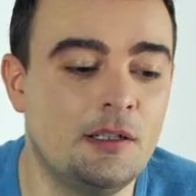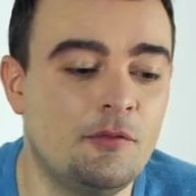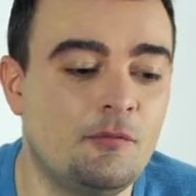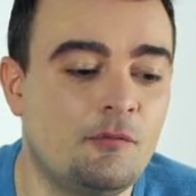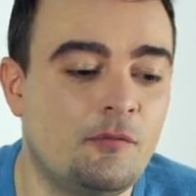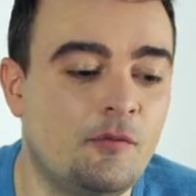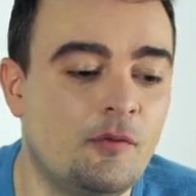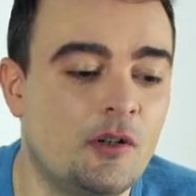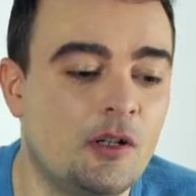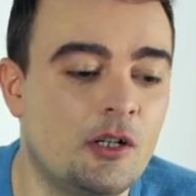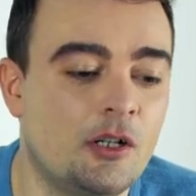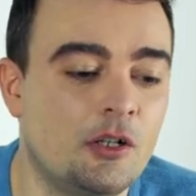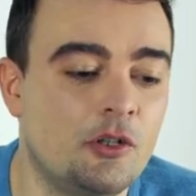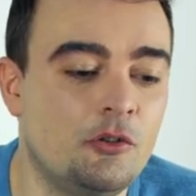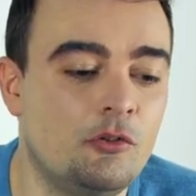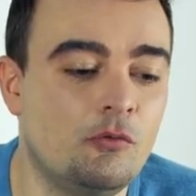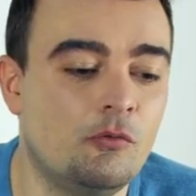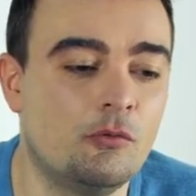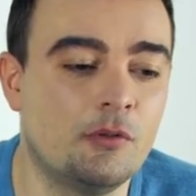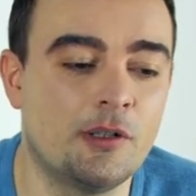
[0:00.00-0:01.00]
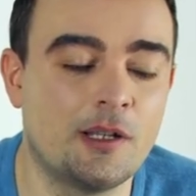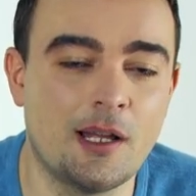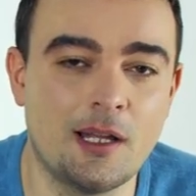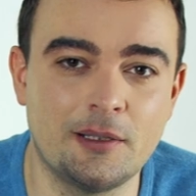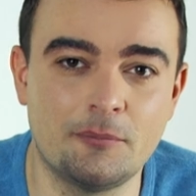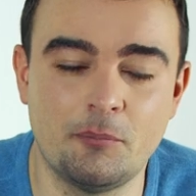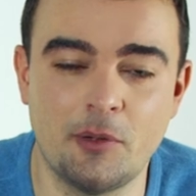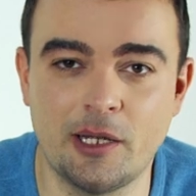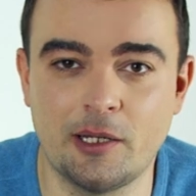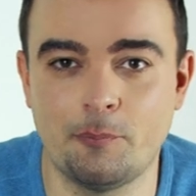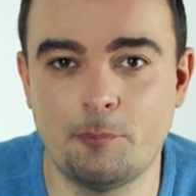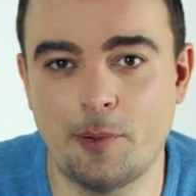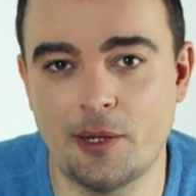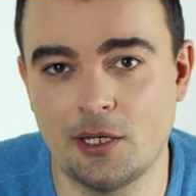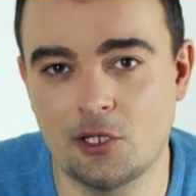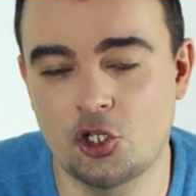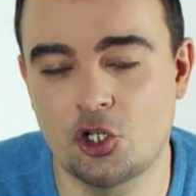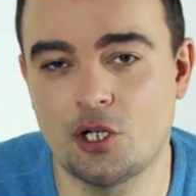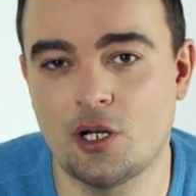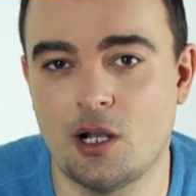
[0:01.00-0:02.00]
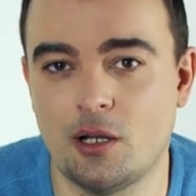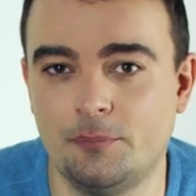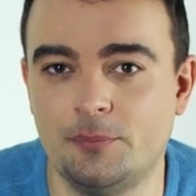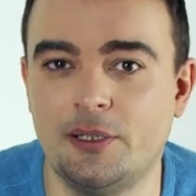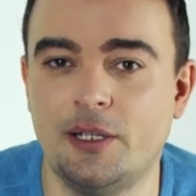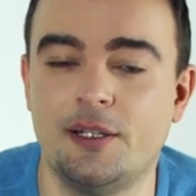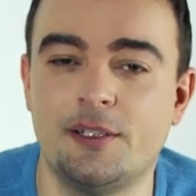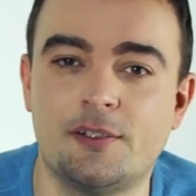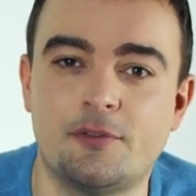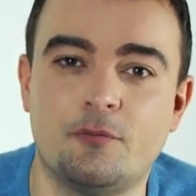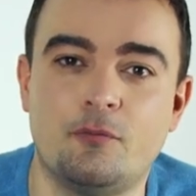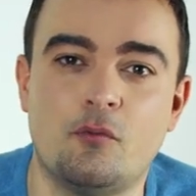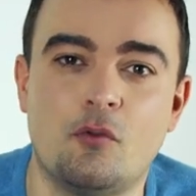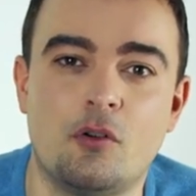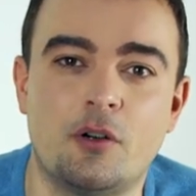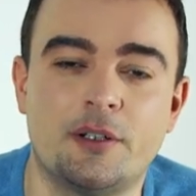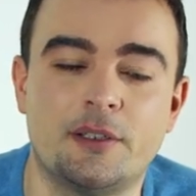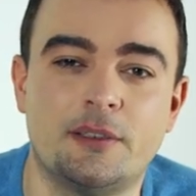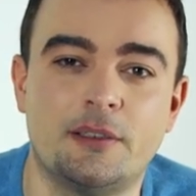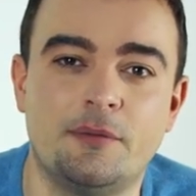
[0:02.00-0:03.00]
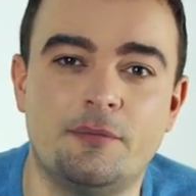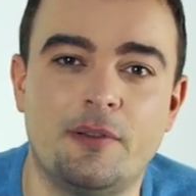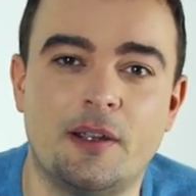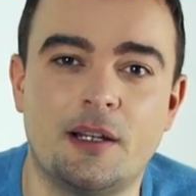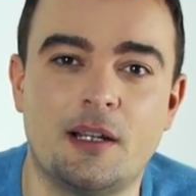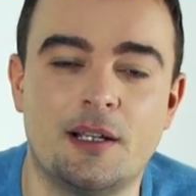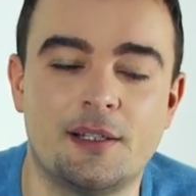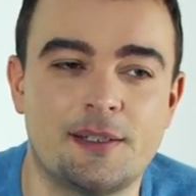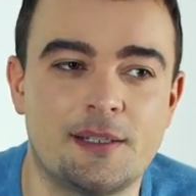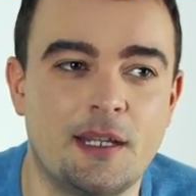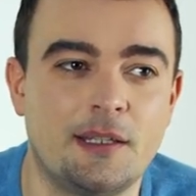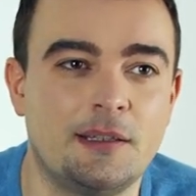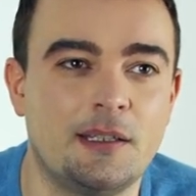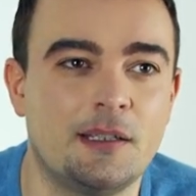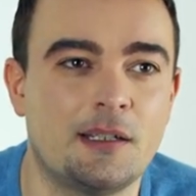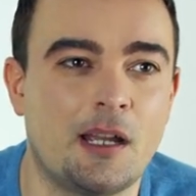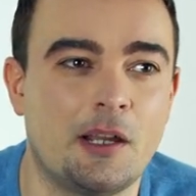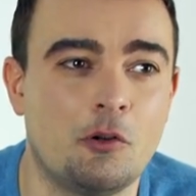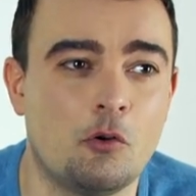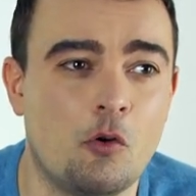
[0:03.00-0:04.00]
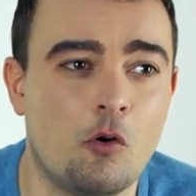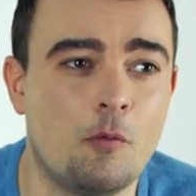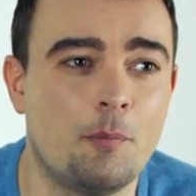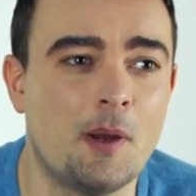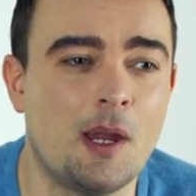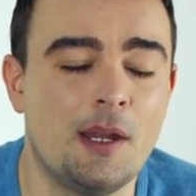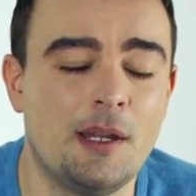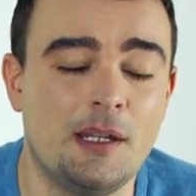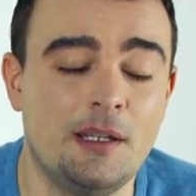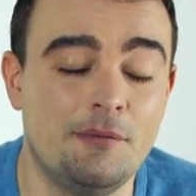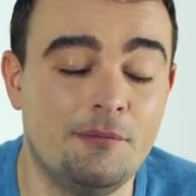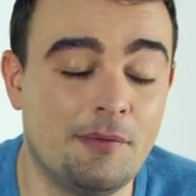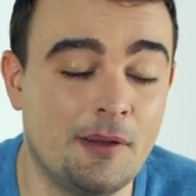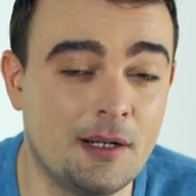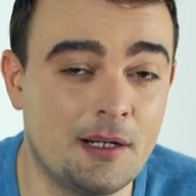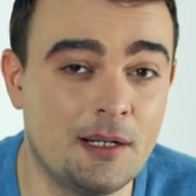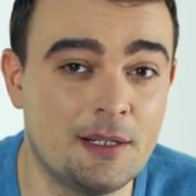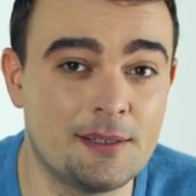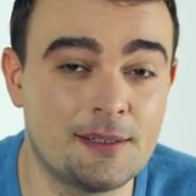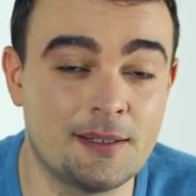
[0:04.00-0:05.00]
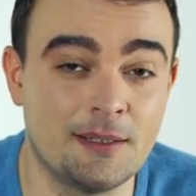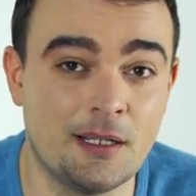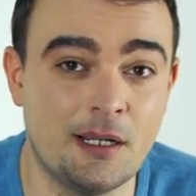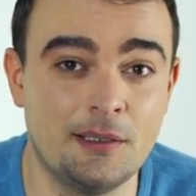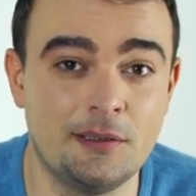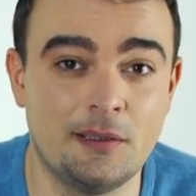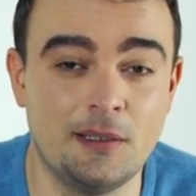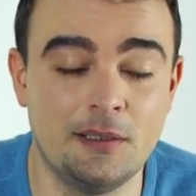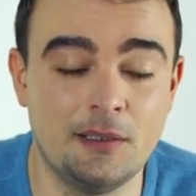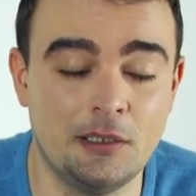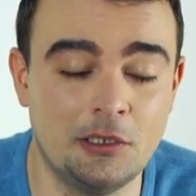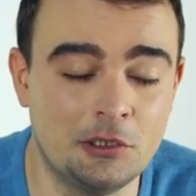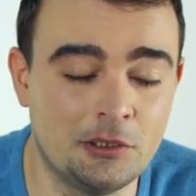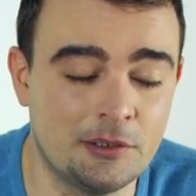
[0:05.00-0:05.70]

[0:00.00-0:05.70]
If you will not make patch updates for the Vegas 18, I hope in Vegas 19